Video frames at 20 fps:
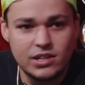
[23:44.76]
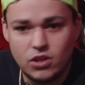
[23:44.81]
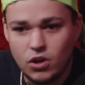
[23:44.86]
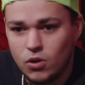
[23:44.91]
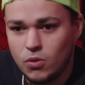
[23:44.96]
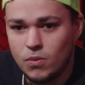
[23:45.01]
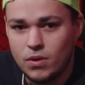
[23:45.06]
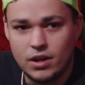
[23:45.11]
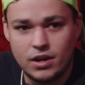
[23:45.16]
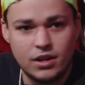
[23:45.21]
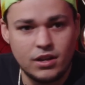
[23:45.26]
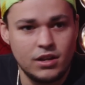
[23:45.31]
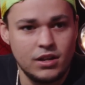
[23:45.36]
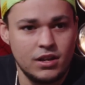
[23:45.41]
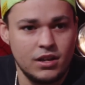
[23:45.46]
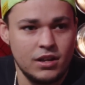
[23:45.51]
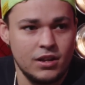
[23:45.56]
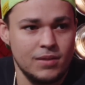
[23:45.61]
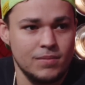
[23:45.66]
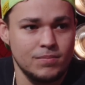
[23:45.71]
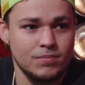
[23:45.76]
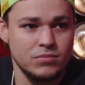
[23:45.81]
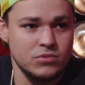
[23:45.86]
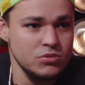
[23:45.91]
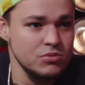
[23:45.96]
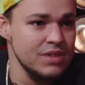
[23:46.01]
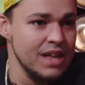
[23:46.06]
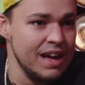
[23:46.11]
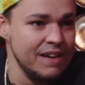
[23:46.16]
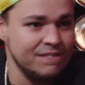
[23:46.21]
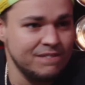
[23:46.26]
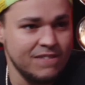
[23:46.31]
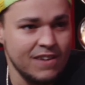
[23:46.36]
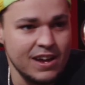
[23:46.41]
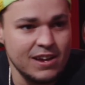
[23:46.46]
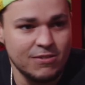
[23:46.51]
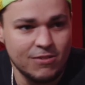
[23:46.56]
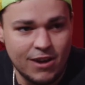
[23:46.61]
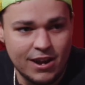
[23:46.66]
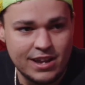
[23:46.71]
don't want to um, do that
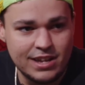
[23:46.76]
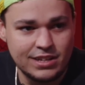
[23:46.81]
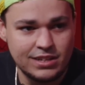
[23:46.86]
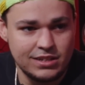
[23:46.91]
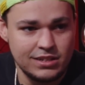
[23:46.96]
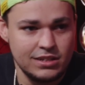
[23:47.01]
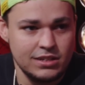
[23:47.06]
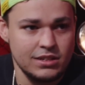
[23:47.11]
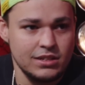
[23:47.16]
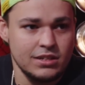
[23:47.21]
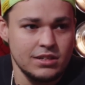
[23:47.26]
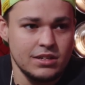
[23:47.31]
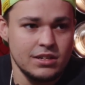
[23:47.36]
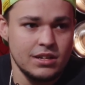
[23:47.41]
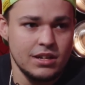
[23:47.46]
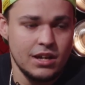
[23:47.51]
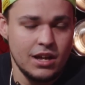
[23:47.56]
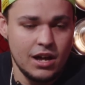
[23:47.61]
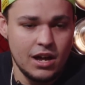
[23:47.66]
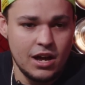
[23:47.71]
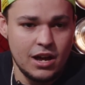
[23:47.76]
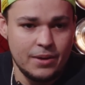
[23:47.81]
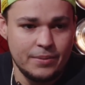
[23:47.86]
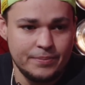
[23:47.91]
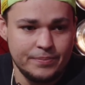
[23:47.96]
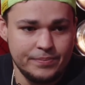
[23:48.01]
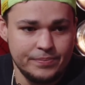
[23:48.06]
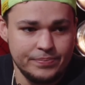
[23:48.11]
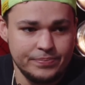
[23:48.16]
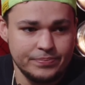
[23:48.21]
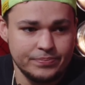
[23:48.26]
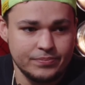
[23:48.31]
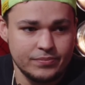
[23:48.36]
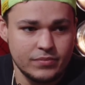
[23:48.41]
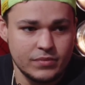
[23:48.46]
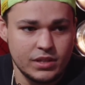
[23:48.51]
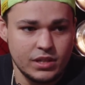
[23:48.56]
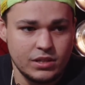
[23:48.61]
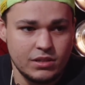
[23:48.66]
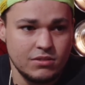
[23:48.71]
fight, right? Right. Um,
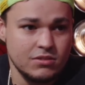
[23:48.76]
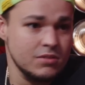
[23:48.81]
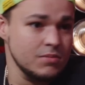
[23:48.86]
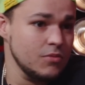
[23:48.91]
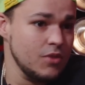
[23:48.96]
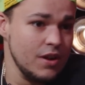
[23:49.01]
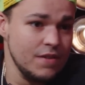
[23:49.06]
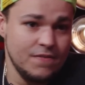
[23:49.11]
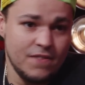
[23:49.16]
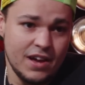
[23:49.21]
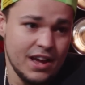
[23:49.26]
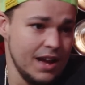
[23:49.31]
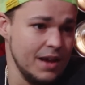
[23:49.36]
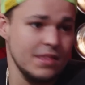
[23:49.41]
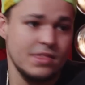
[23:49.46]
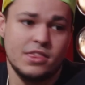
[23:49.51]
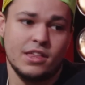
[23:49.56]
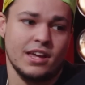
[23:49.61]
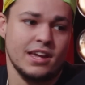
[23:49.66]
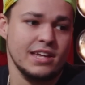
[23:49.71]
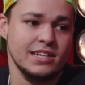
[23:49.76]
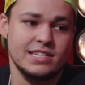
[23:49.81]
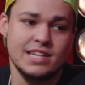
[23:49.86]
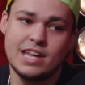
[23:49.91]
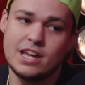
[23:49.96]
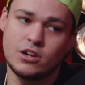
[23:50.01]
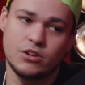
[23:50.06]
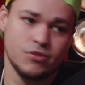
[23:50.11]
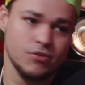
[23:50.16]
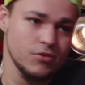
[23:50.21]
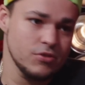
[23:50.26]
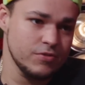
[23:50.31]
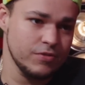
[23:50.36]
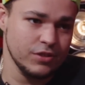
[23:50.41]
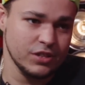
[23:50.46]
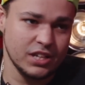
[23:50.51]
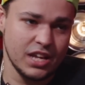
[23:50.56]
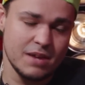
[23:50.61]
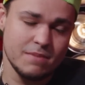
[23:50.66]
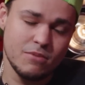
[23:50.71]
there's some great fight. I'd like Isaiah Cruz
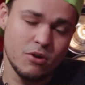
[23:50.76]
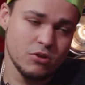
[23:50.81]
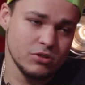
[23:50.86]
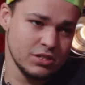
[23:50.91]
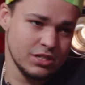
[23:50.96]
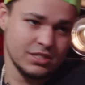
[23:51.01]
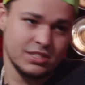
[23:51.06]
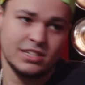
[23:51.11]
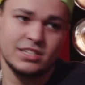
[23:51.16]
versus Kambosos.